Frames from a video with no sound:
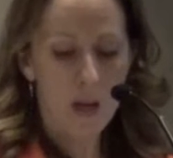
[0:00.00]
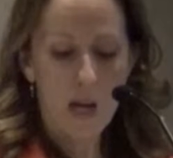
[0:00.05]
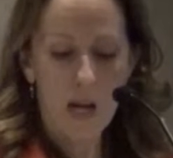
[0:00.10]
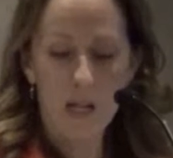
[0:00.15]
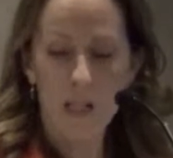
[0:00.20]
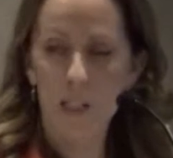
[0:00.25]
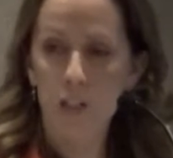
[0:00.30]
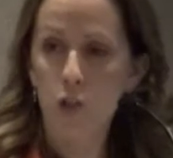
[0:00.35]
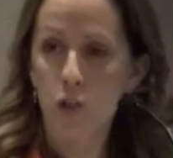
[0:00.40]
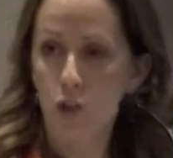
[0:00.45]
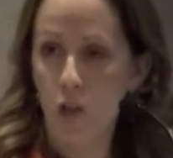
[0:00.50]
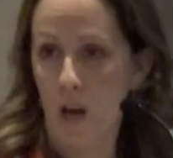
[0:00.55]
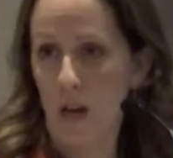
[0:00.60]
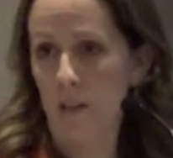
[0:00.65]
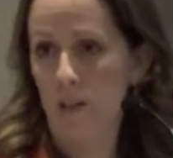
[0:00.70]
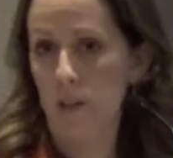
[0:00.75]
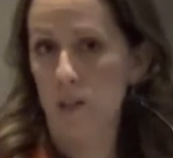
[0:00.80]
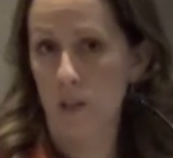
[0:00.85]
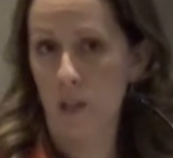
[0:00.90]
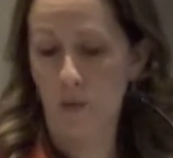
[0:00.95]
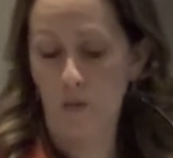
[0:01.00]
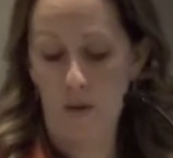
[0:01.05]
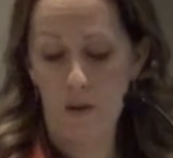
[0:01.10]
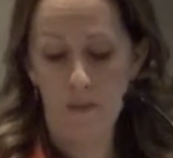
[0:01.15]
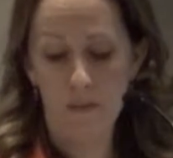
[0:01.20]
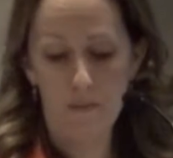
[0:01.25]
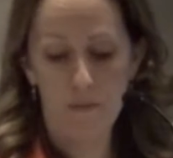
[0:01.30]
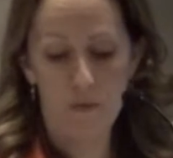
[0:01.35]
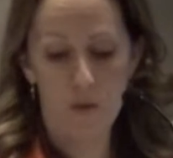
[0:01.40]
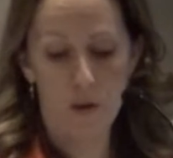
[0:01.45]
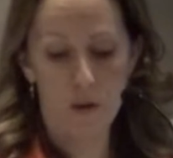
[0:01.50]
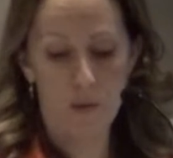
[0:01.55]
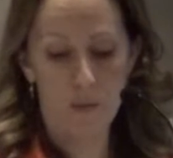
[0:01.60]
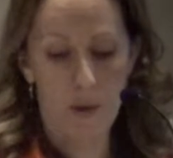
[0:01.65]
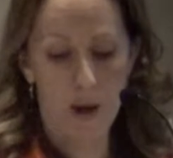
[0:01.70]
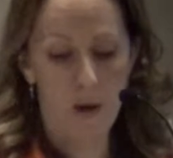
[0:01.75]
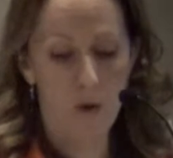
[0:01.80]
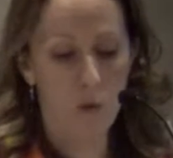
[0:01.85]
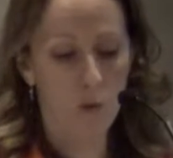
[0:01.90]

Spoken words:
And each child is different. For my